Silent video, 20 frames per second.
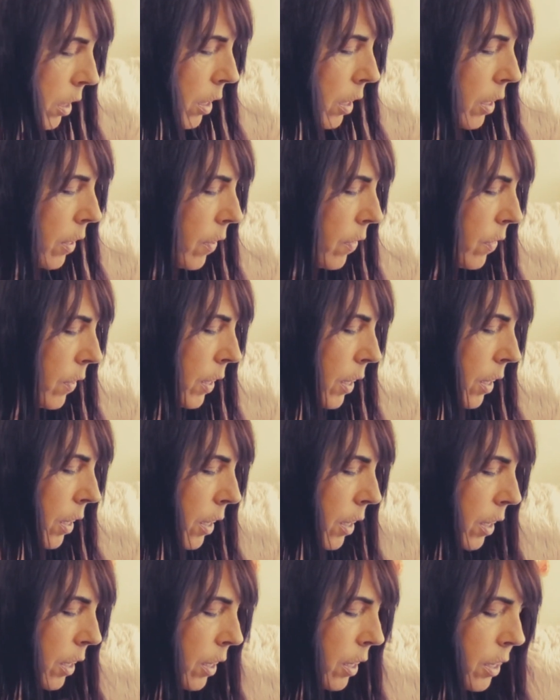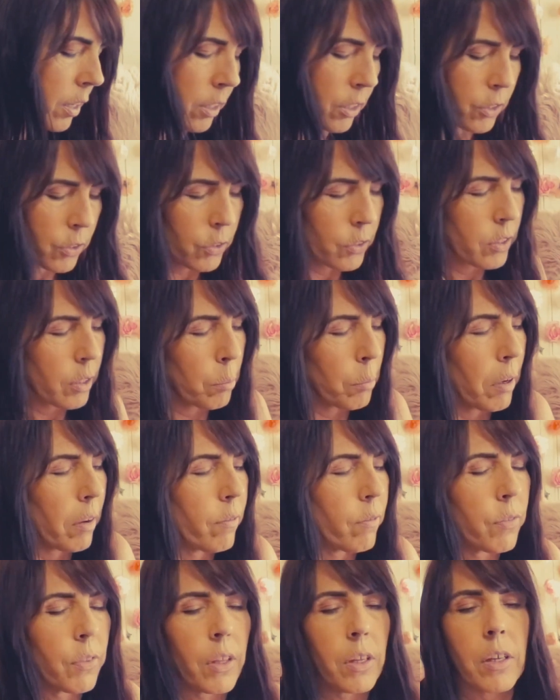and then here's some of
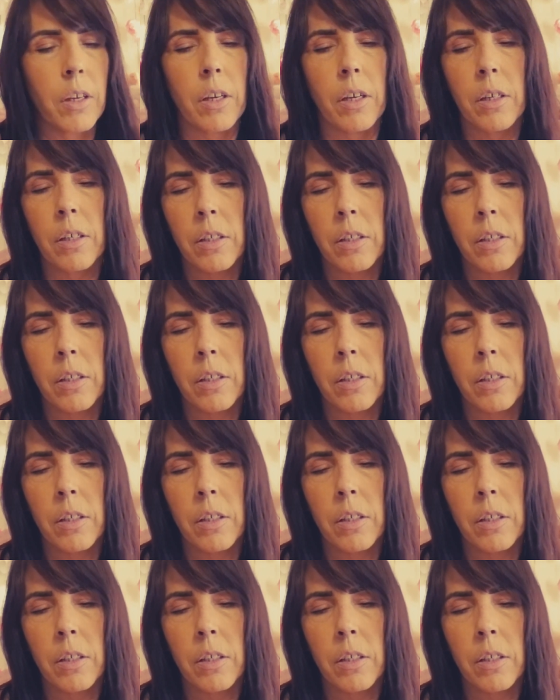the